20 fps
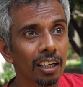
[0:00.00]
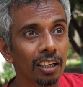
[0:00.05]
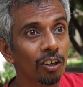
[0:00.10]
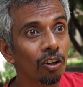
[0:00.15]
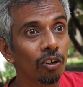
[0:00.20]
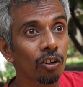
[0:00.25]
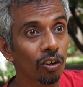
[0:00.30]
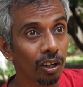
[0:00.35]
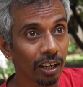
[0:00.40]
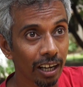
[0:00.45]

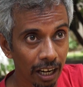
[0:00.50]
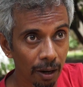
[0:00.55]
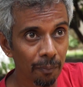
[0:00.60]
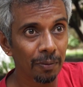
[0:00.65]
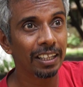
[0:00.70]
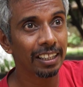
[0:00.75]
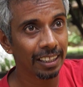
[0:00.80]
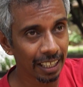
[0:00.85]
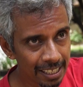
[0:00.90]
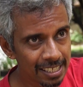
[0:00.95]
No,
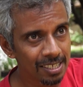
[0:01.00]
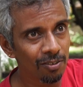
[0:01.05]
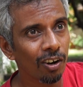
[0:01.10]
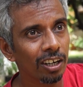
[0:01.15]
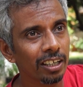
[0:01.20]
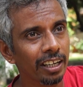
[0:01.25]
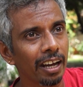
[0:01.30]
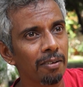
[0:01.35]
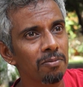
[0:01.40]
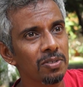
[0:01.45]
Ganapathi, that is
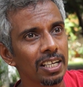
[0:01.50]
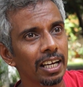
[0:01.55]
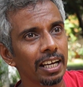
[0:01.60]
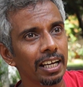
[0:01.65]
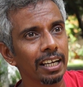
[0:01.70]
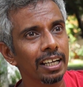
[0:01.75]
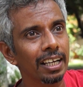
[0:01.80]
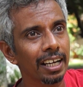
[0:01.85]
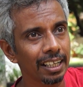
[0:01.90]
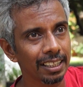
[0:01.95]
what I am
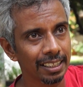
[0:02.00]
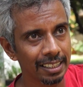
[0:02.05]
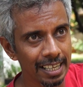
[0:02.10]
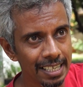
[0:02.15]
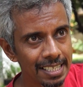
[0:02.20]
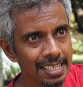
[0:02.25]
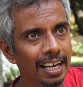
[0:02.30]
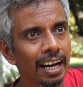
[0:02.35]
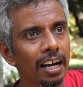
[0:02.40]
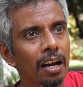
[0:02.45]
saying.
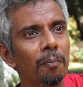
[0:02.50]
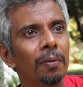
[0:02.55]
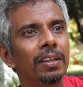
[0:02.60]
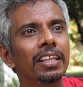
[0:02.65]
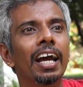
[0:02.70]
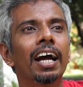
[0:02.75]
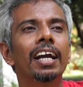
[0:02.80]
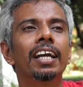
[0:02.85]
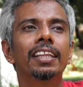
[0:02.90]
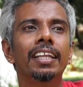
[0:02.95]
This Ganapathi
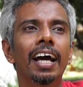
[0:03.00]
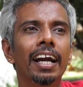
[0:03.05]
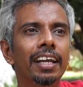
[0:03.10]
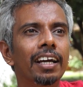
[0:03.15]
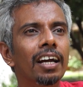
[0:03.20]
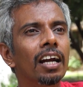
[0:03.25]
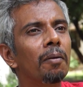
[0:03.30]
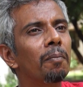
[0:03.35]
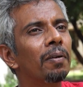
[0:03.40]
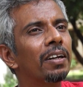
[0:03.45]
and that
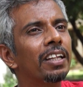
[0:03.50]
Ganapathi